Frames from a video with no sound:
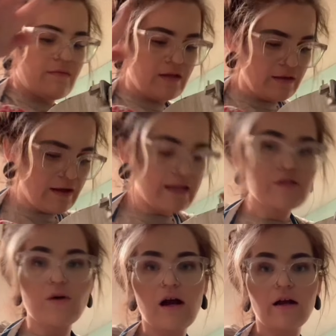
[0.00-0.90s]
And that's
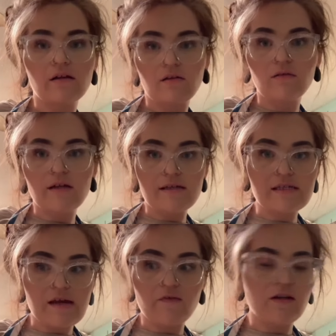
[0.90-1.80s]
right, you can get
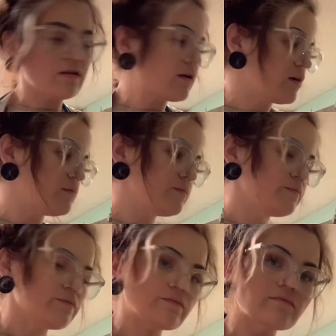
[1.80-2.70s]
7 in there.
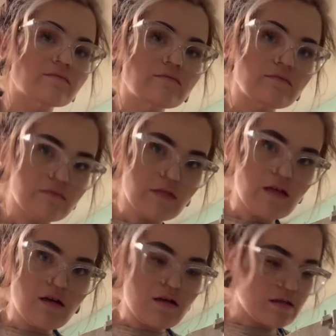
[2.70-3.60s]

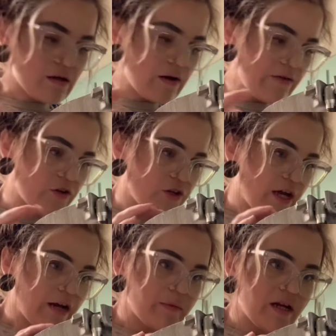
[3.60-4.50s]
So after you
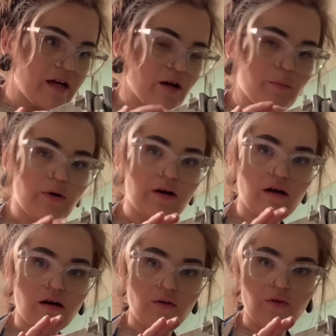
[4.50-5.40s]
got them in here put
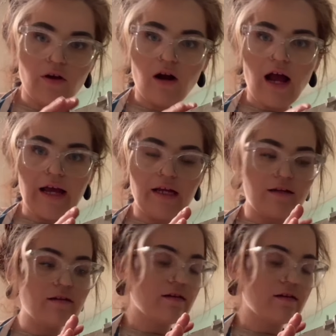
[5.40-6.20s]
on the grate,